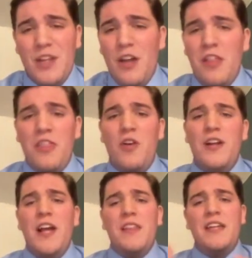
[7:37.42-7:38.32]
Third,
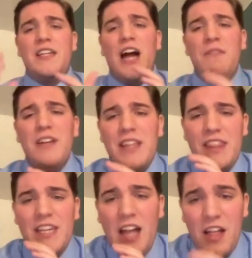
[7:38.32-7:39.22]
that covenant
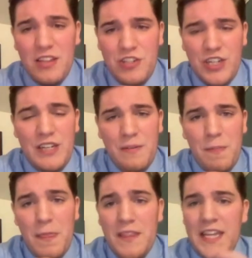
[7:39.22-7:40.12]
theology,
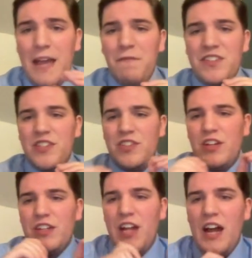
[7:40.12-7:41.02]
the emphasis
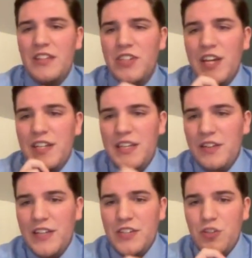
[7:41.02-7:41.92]
on God's
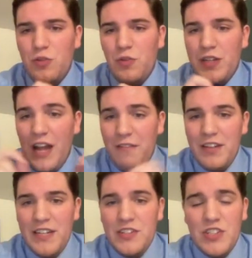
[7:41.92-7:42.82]
dealings through
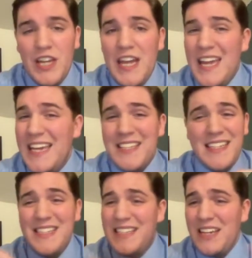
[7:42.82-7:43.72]
covenants, is
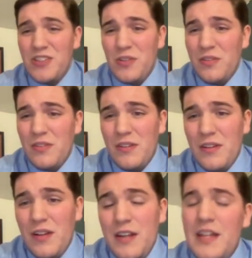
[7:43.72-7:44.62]
essential.
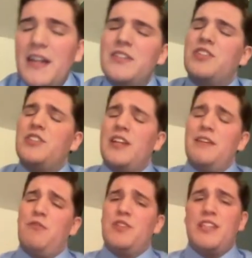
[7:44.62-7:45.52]
Not necessarily
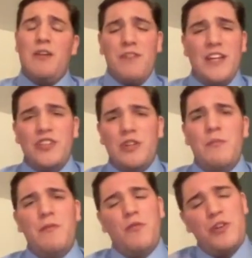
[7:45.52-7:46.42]
for salvation,
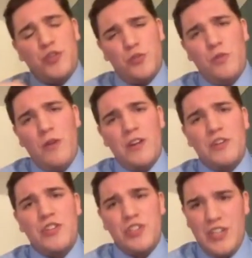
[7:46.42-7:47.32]
but for a true
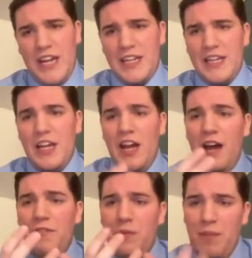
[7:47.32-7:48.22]
understanding
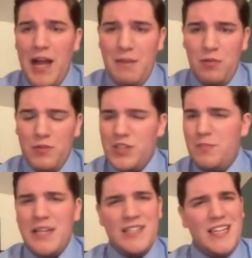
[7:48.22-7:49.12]
of the Bible. This
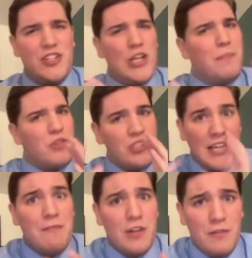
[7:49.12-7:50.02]
being, say, chapter
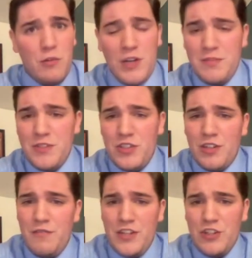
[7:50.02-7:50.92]
7 of the Westminster
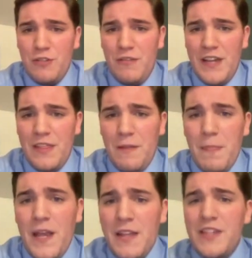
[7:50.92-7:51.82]
Confession of Faith.
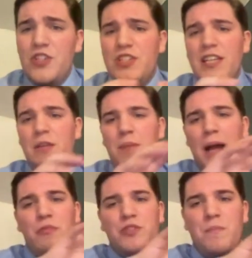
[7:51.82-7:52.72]
This is that the
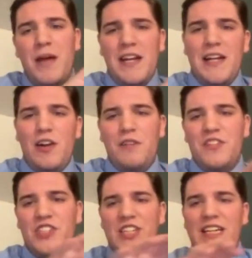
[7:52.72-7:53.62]
Bible's meta-narrative
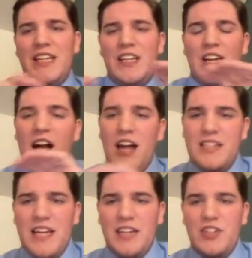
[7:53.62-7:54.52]
is seen in the
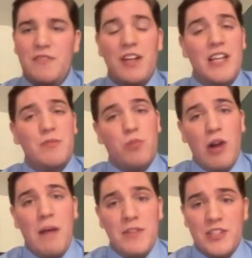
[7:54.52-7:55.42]
context of God's
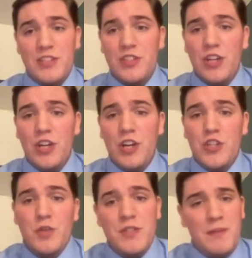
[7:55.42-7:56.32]
promises
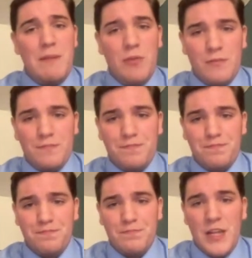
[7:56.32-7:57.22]
to his people.
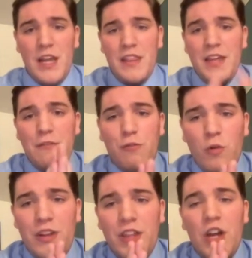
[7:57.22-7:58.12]
Then
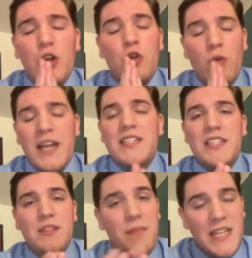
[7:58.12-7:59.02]
fourth, Christ
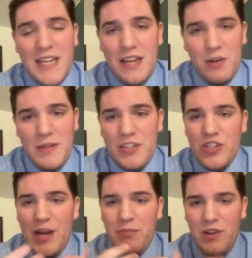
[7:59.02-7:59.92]
as the mediator, being
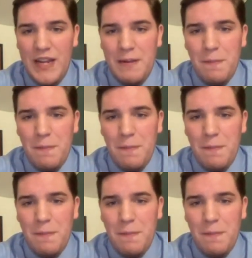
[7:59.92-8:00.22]
chapter 8.